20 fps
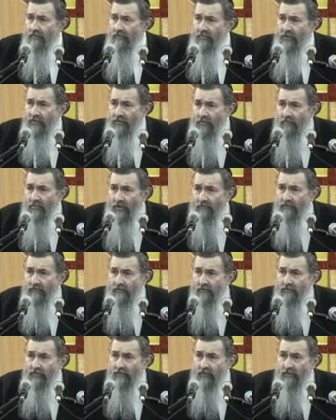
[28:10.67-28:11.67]
But the
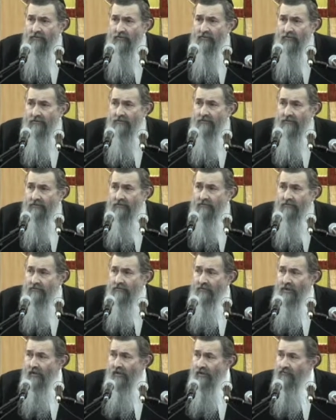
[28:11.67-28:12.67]
most important is to
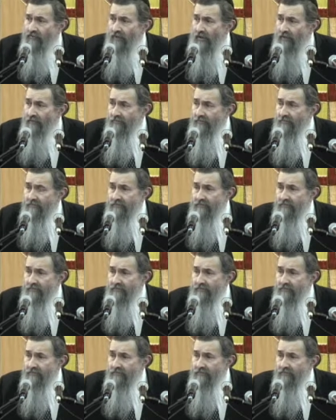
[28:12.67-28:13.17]
say Hashem.